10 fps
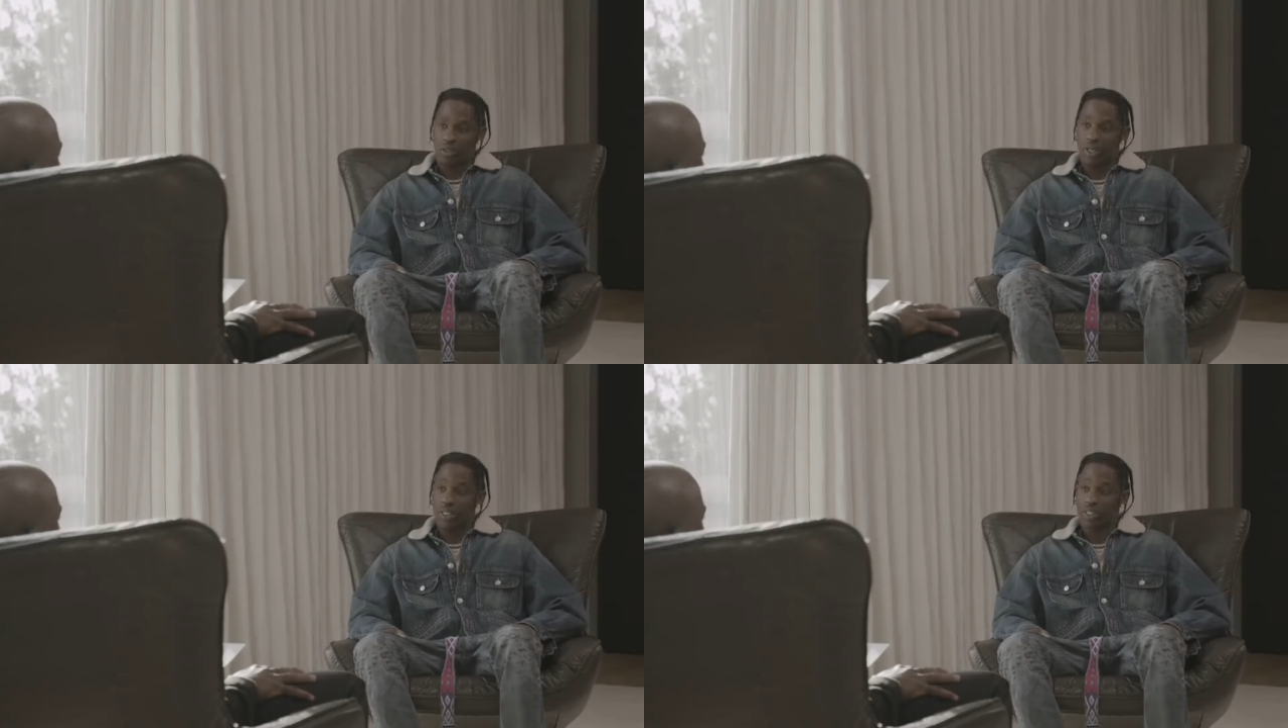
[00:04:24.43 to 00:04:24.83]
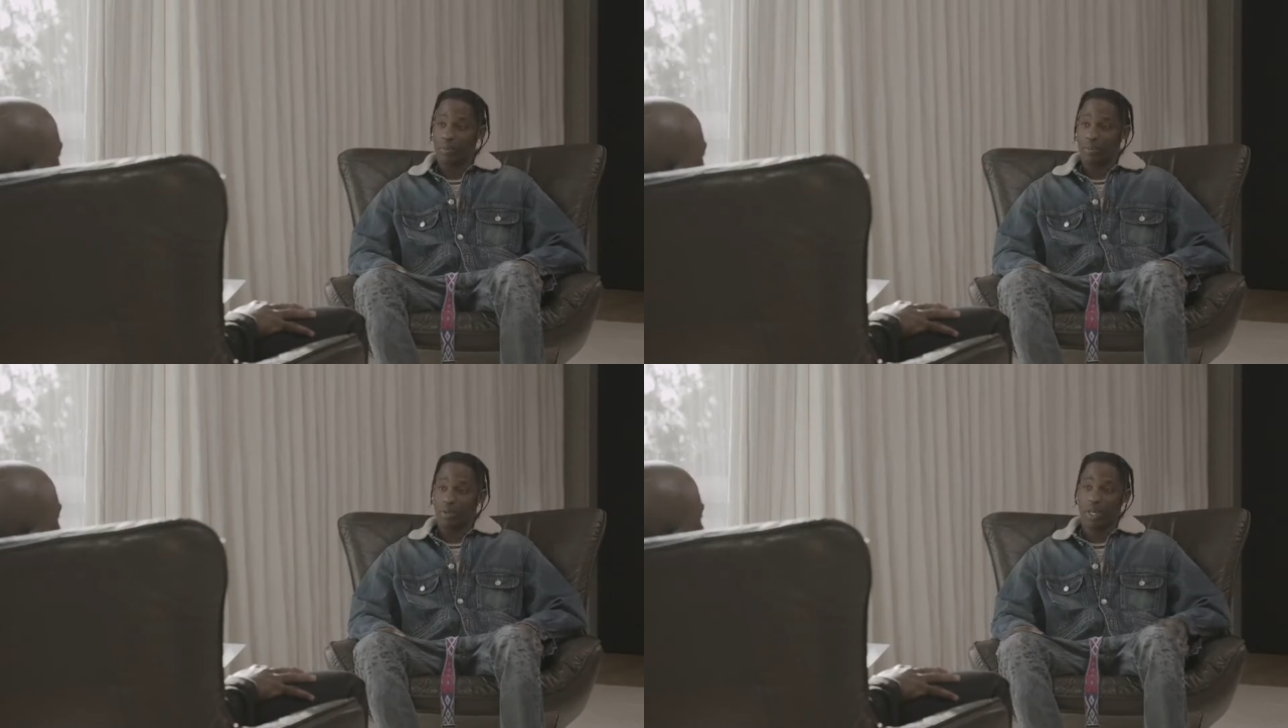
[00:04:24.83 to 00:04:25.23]

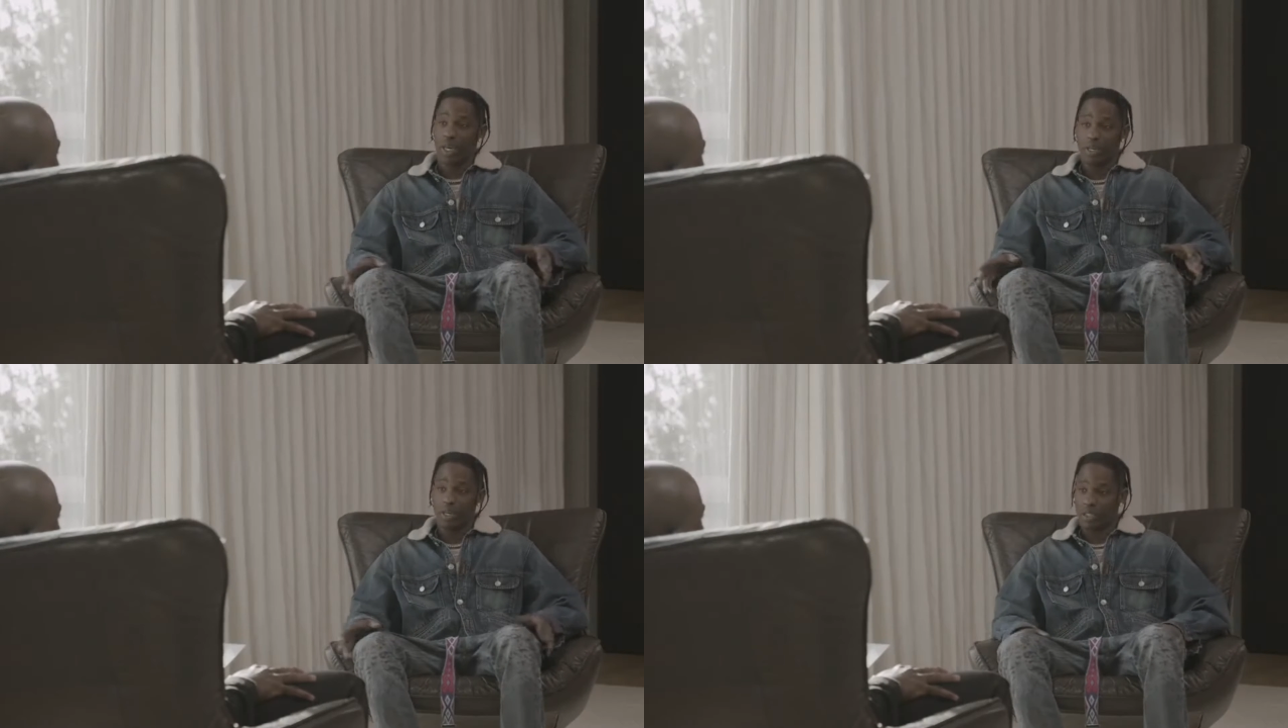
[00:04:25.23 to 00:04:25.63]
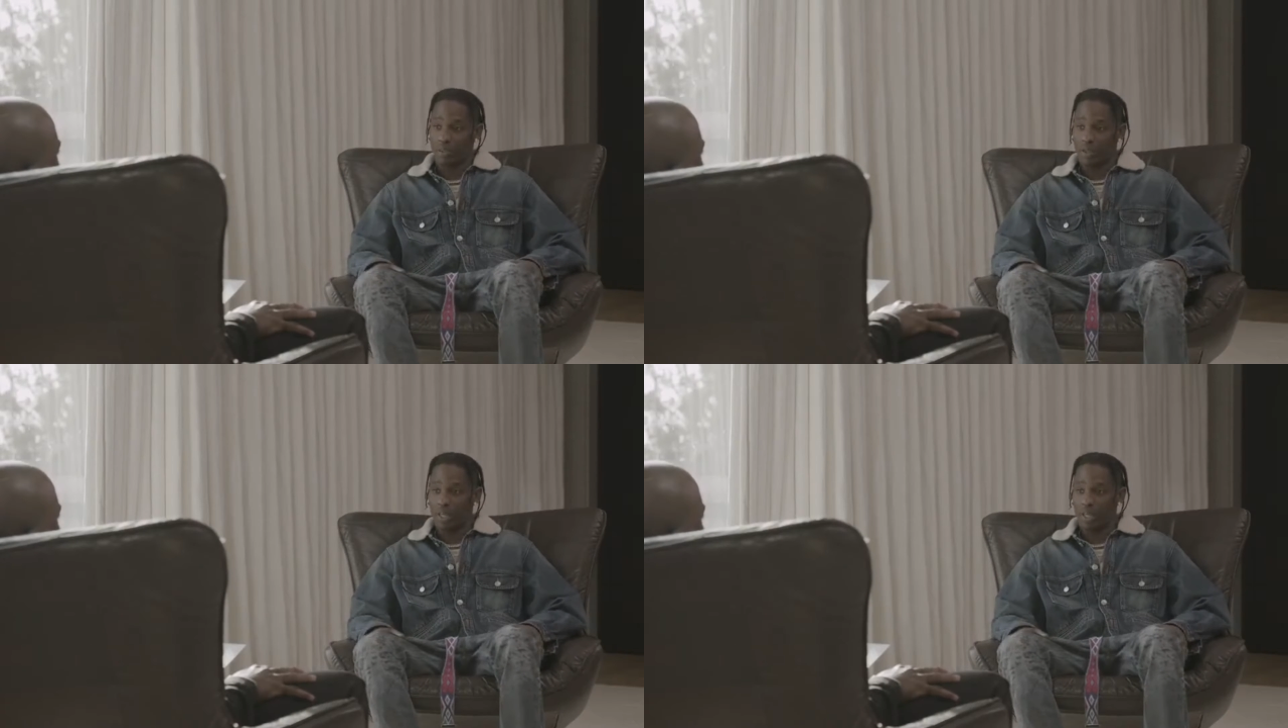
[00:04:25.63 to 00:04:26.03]
Anytime you can hear
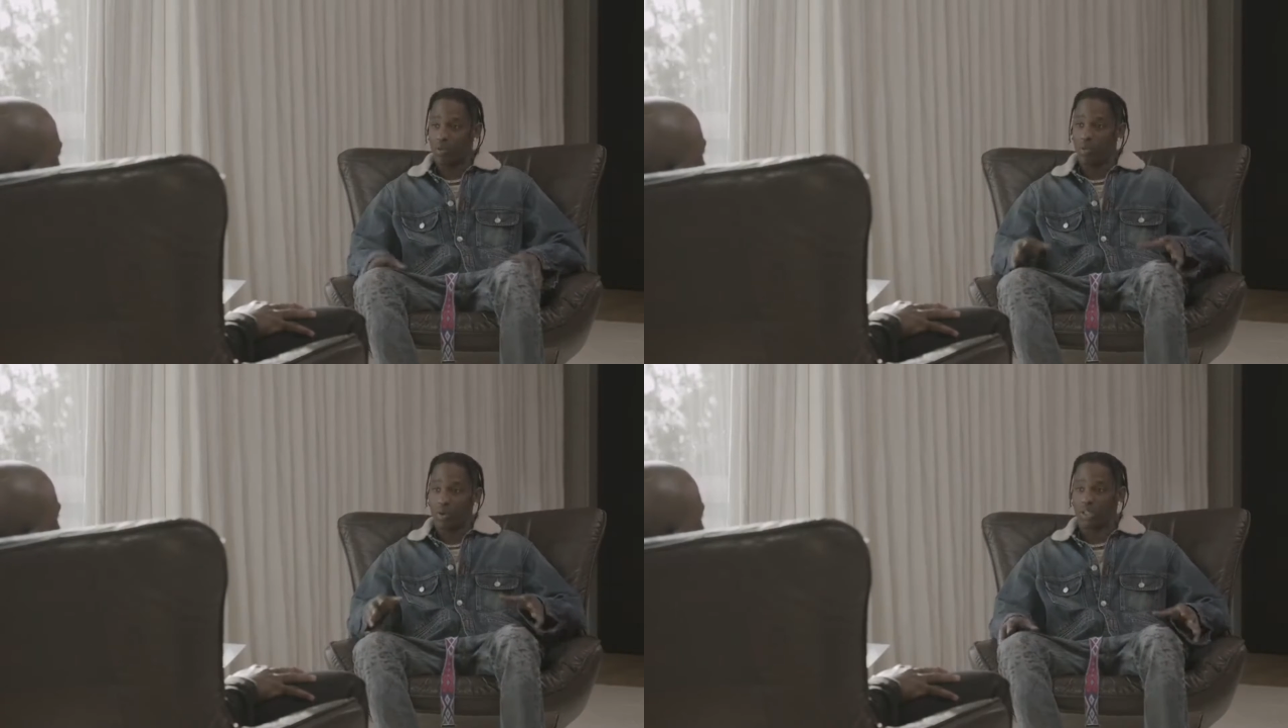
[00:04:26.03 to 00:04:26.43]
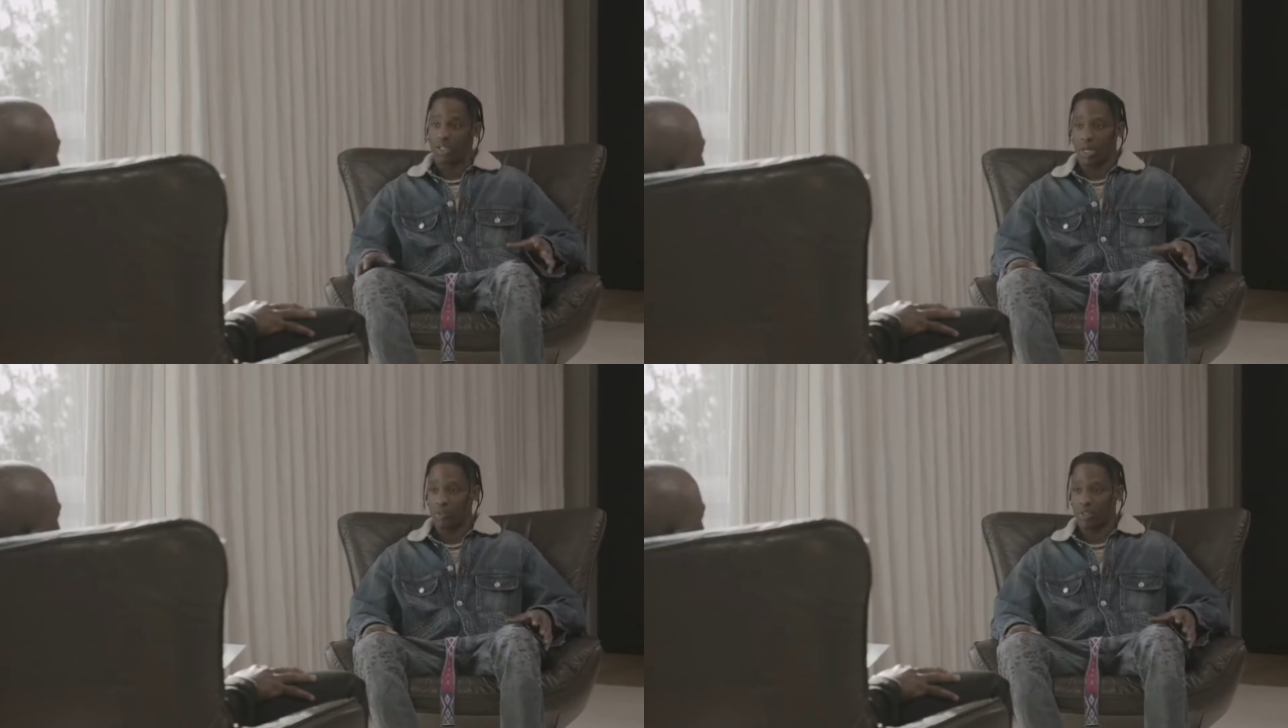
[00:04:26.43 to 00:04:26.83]
something like that, you want to
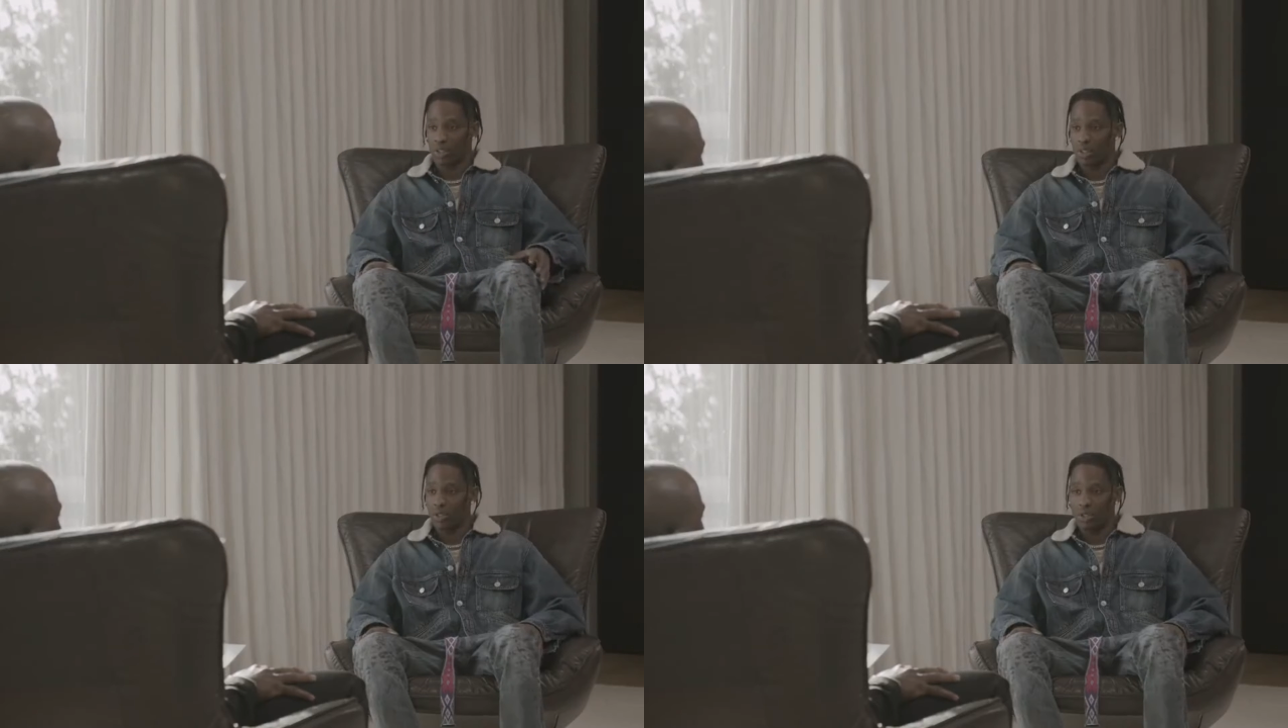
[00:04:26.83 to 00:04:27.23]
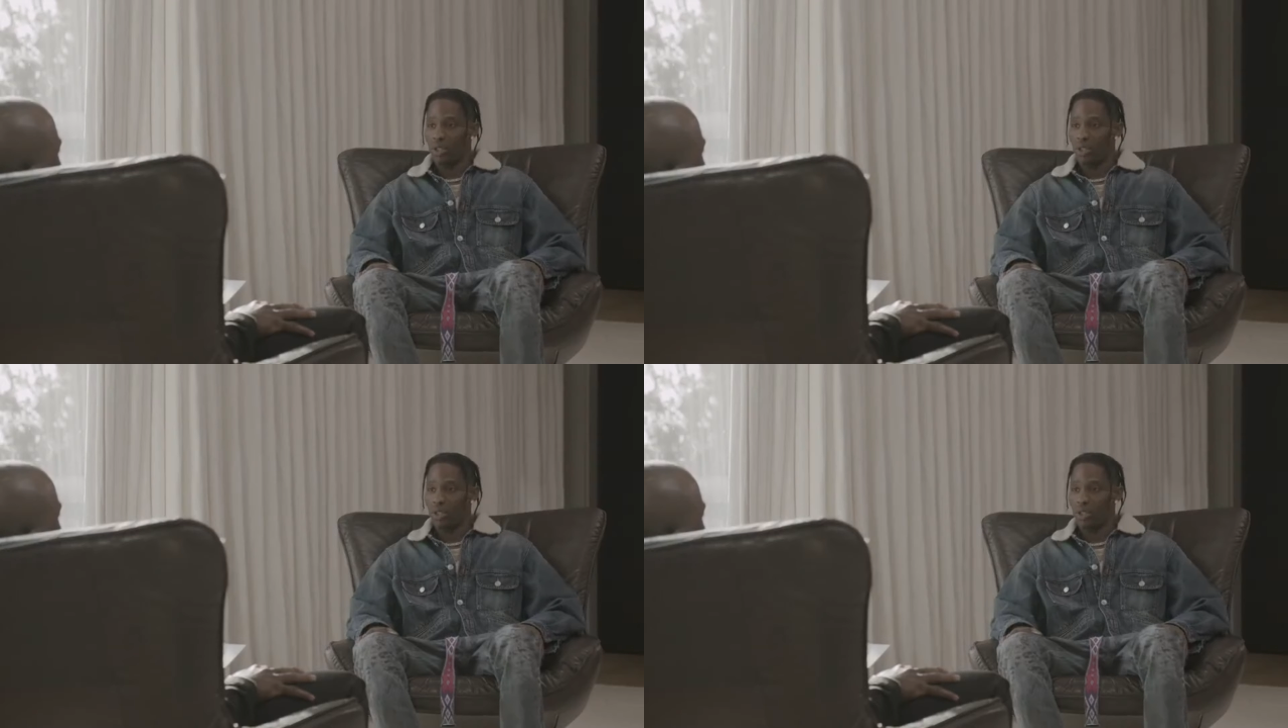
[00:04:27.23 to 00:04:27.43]
stop the show.